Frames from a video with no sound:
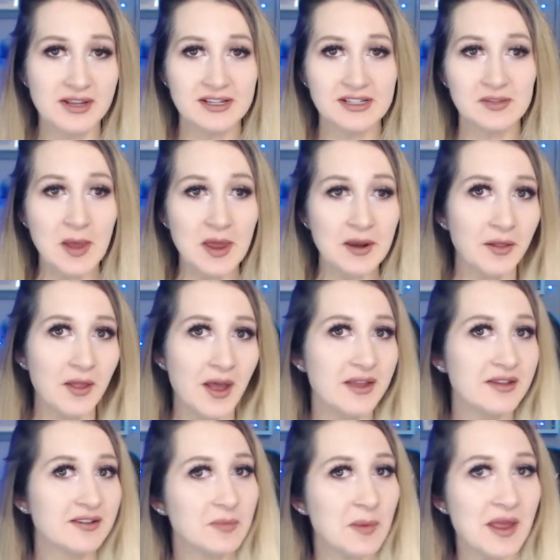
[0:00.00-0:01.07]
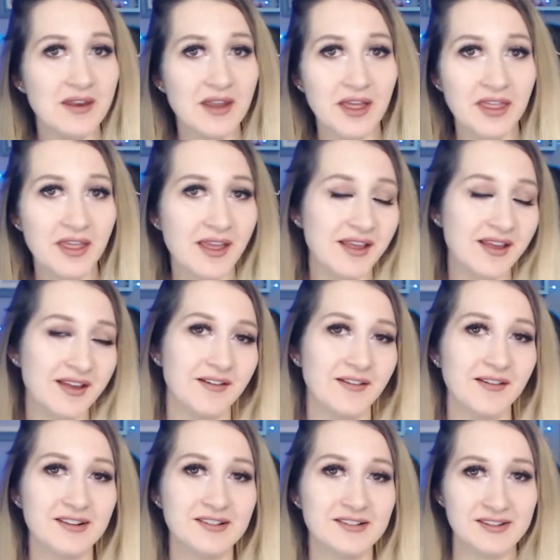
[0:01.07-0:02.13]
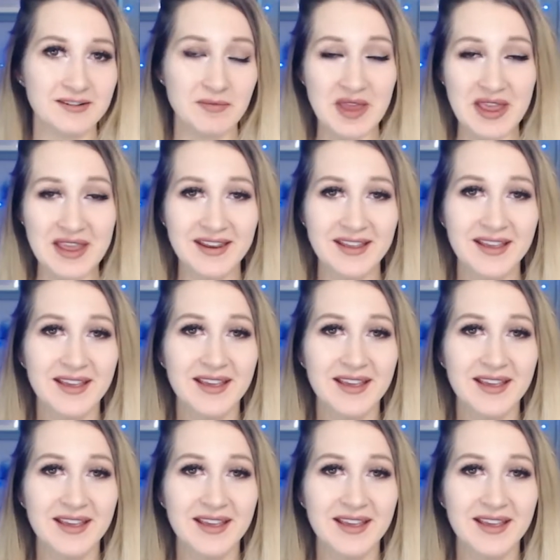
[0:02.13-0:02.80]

spend a lot, spend nothing, or just a bit.